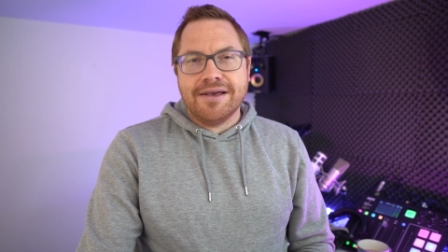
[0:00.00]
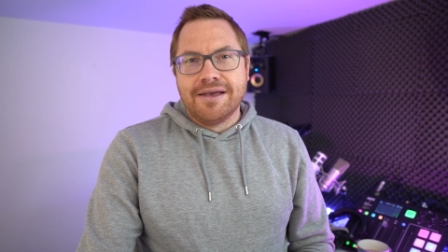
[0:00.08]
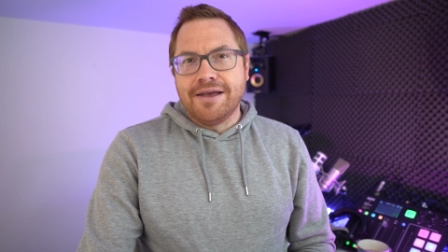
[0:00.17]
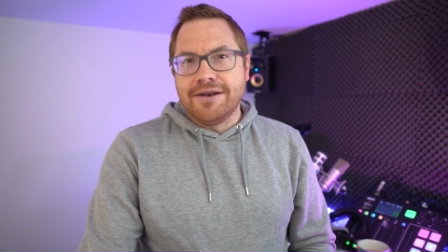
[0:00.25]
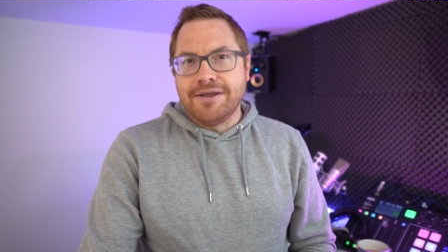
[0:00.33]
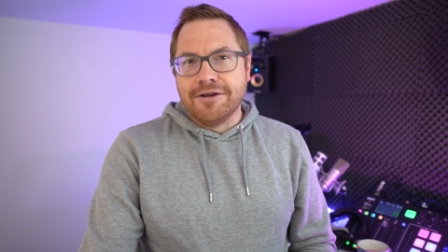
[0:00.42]

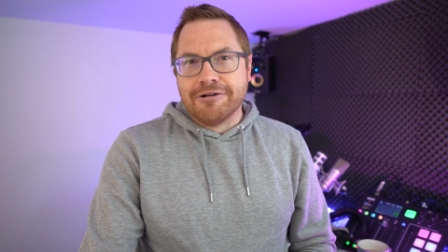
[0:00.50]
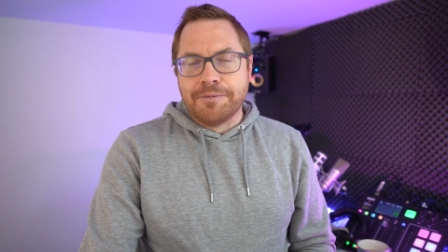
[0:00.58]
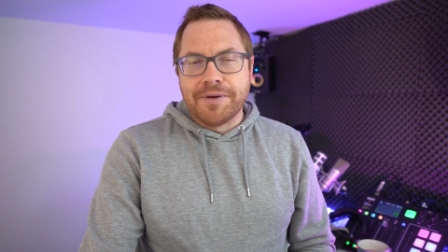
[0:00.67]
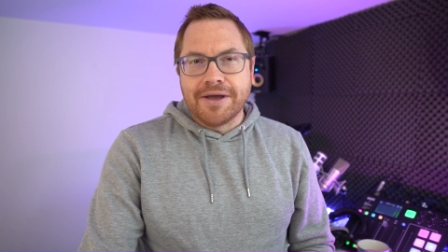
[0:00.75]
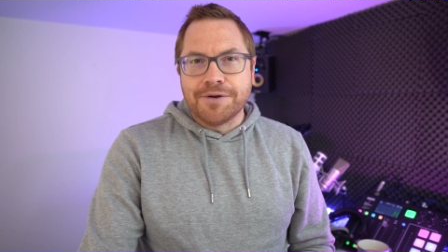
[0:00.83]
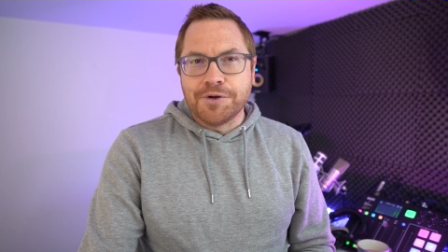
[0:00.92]
in
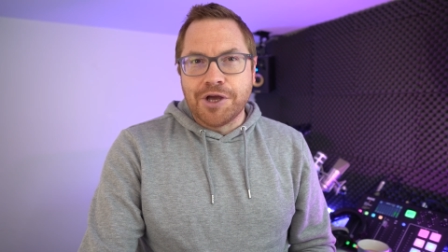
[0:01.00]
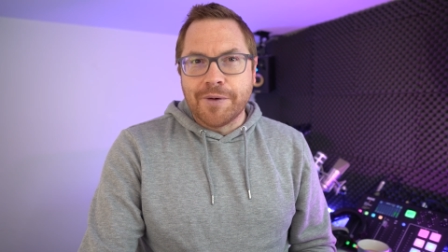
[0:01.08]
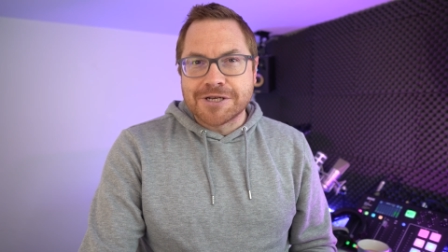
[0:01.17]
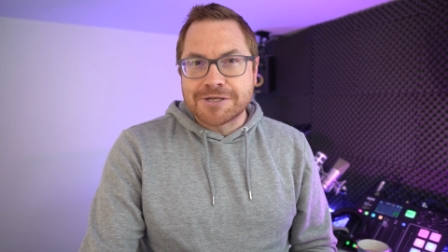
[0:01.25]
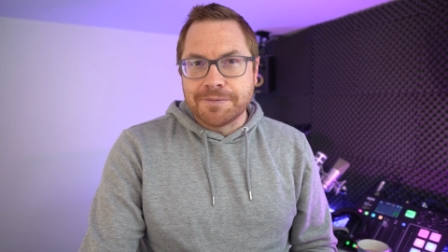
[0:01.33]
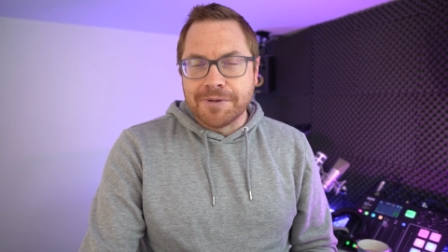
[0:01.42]
European or
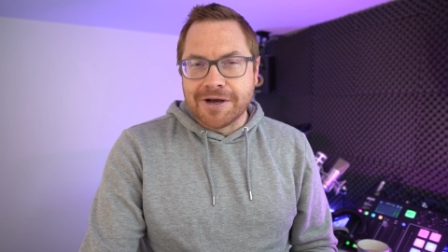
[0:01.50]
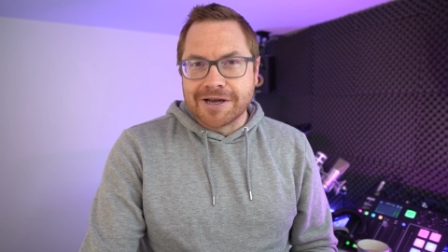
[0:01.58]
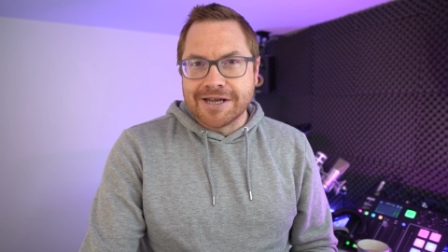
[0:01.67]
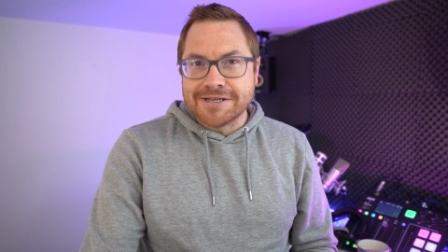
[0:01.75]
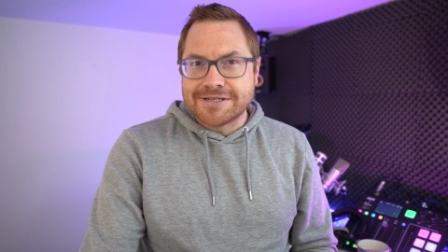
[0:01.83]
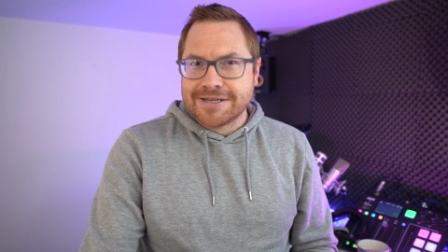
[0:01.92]
US
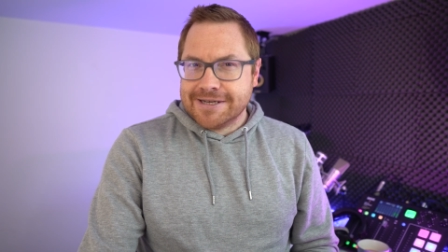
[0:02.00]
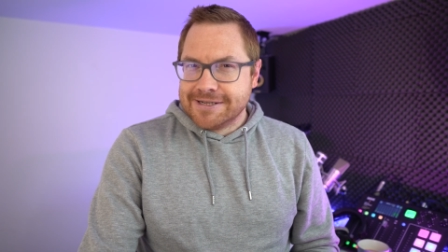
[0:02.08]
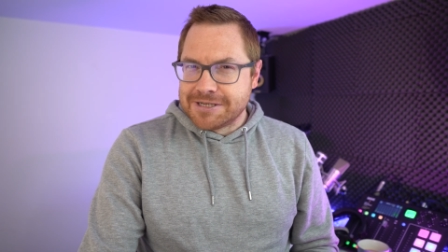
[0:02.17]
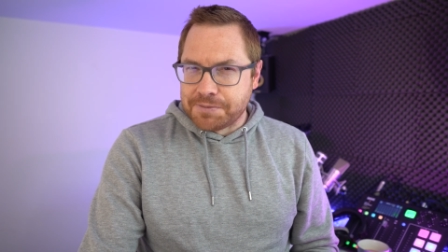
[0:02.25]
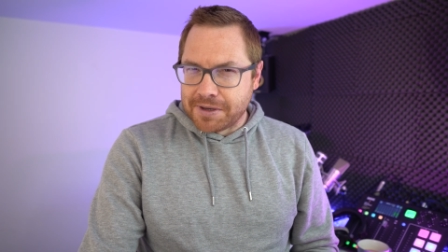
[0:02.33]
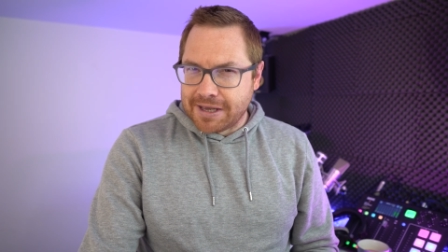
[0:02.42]
markets
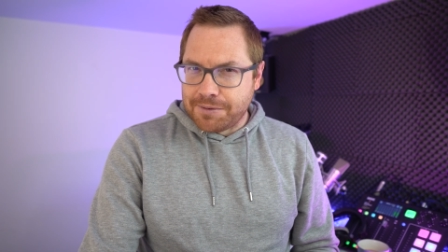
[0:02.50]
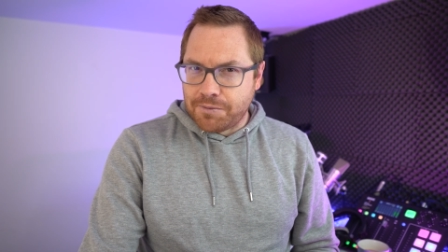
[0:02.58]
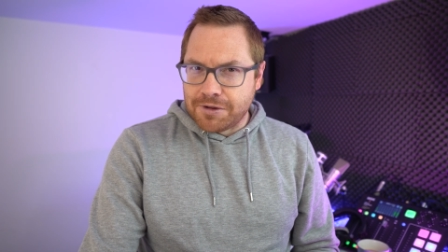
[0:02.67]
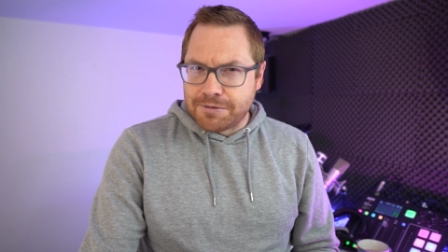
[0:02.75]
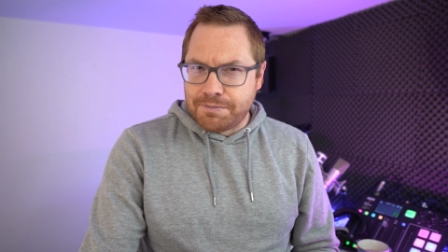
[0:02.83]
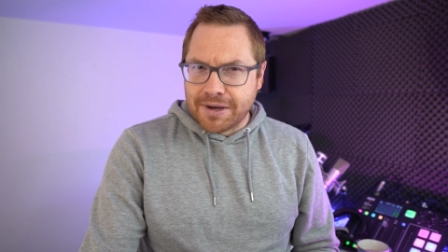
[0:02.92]
to begin
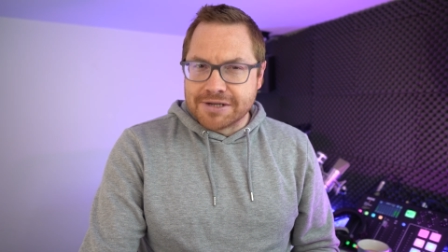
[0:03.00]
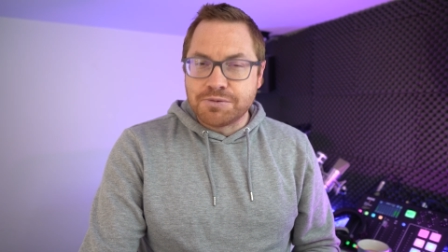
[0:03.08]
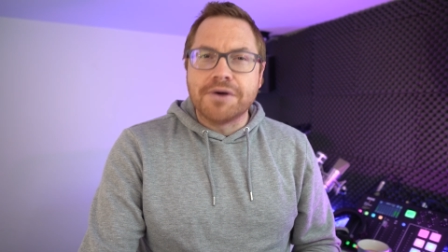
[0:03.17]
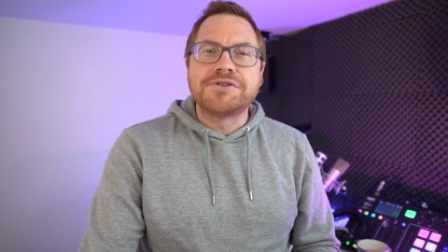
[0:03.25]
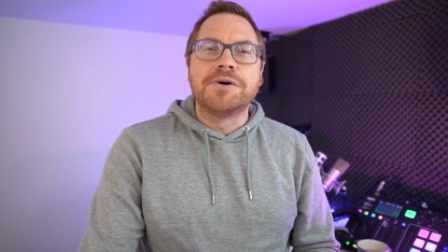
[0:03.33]
with, but worth